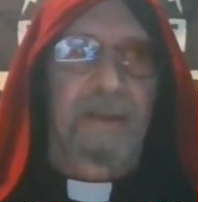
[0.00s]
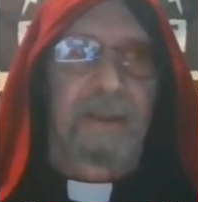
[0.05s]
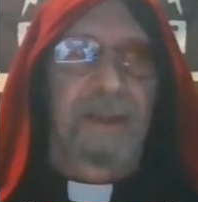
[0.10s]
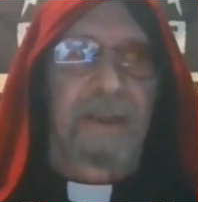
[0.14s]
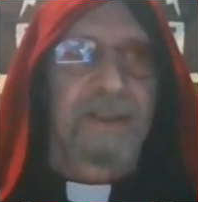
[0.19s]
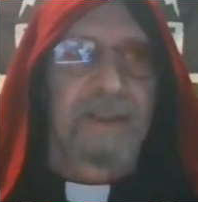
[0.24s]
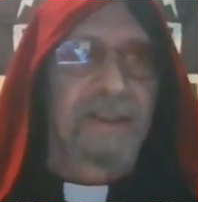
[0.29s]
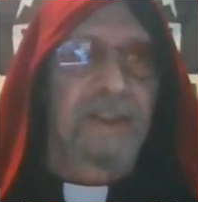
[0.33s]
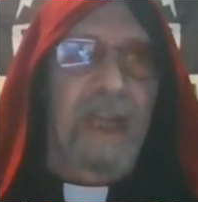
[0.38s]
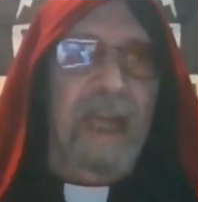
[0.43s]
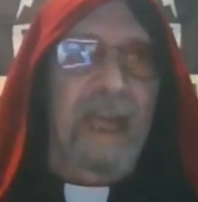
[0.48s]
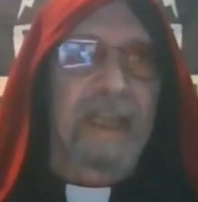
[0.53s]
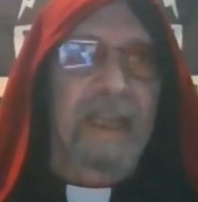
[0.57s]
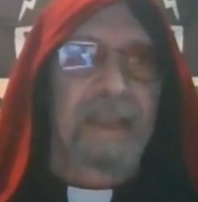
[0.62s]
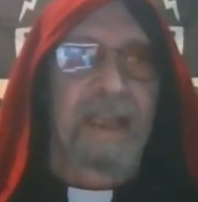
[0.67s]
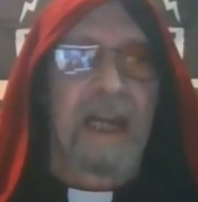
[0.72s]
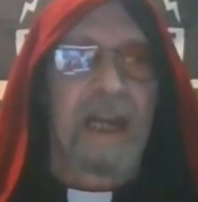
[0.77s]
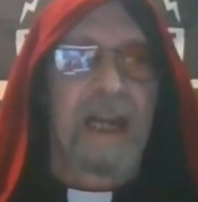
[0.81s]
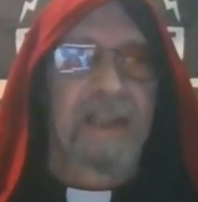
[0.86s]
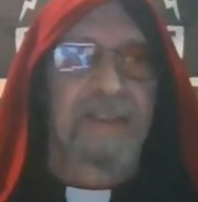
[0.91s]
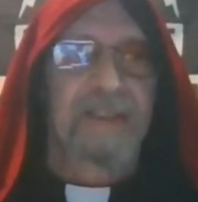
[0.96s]
It's not you
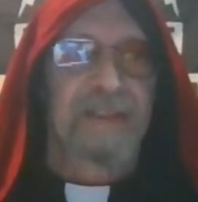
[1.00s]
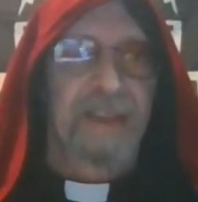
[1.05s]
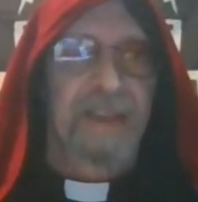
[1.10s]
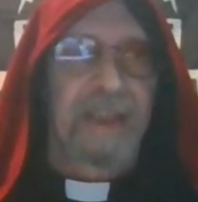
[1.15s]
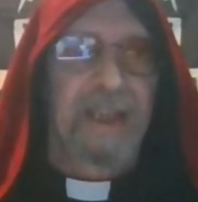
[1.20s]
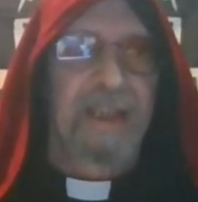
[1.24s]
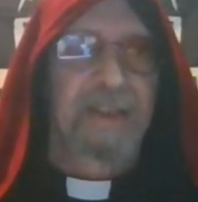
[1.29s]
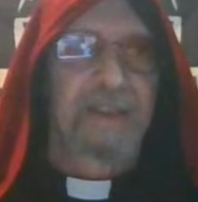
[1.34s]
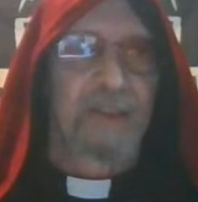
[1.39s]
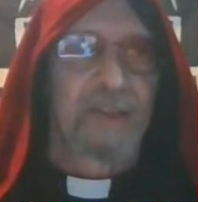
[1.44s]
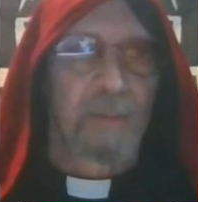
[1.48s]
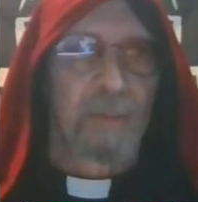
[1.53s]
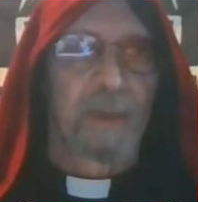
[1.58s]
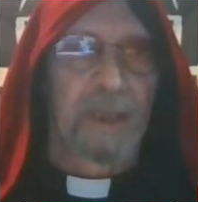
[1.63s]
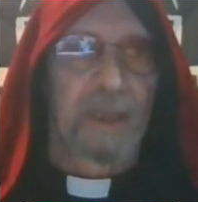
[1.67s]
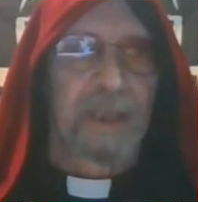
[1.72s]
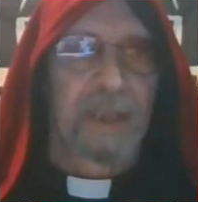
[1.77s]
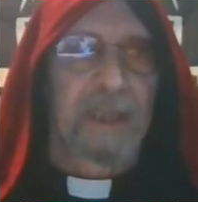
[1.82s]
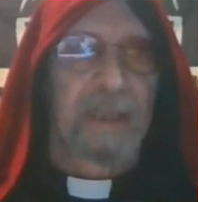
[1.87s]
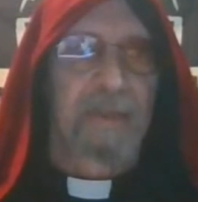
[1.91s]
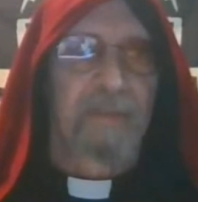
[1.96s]
got to see to
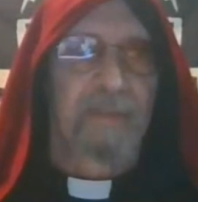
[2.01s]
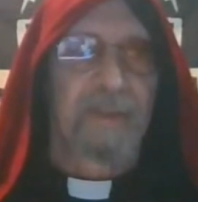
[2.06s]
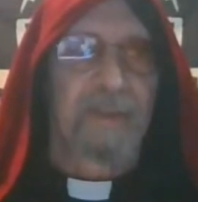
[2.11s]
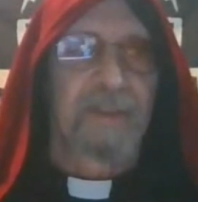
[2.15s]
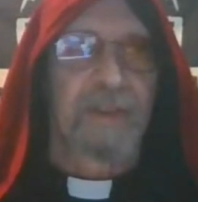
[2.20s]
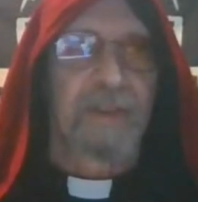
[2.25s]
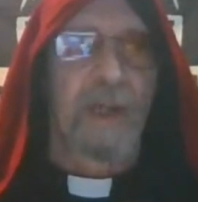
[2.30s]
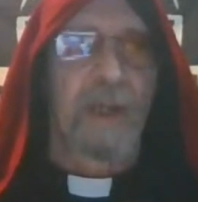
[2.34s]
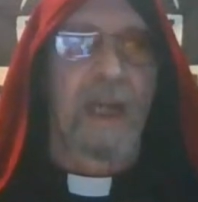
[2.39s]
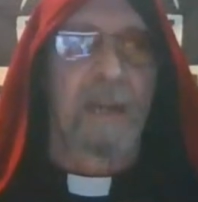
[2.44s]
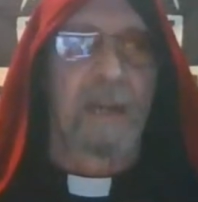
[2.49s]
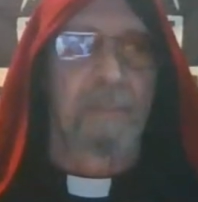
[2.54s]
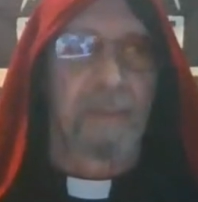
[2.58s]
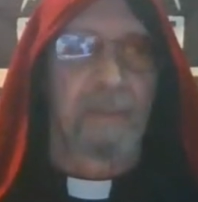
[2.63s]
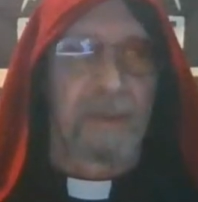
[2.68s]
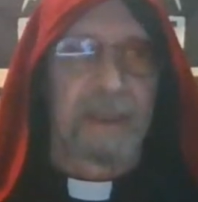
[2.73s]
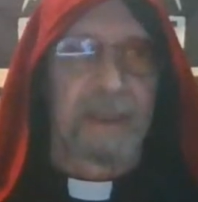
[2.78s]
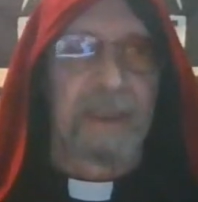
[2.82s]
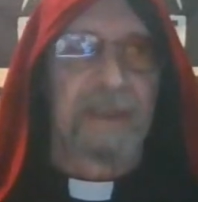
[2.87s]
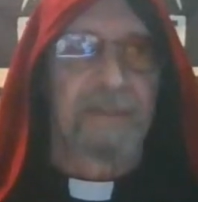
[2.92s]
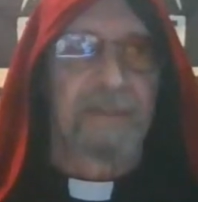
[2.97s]
believe, it's you got to
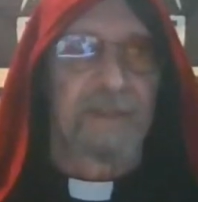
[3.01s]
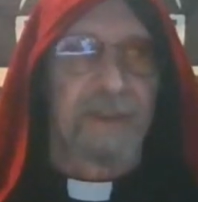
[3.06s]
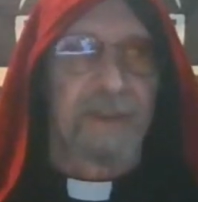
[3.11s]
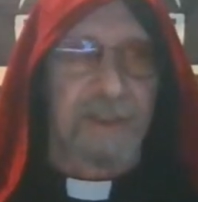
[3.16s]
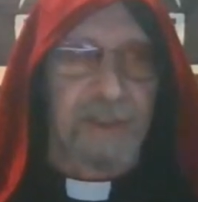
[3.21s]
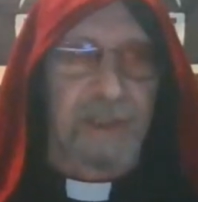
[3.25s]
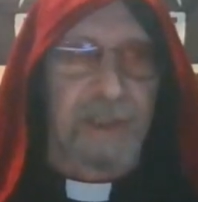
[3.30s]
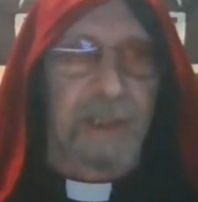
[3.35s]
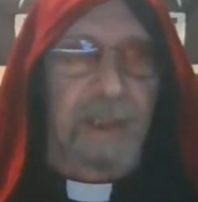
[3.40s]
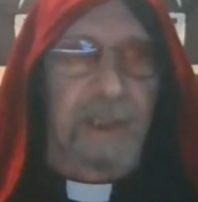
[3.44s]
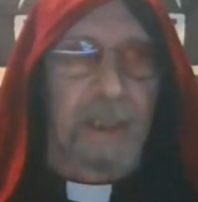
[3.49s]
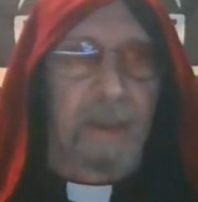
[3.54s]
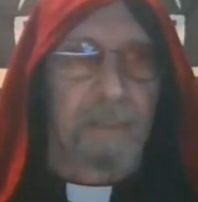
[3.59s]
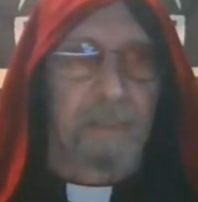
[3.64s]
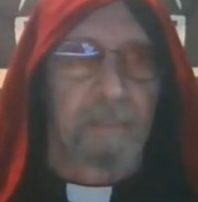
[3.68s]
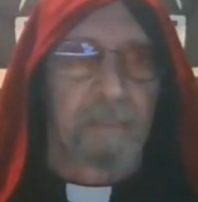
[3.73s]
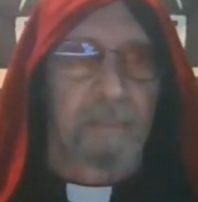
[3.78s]
believe to see.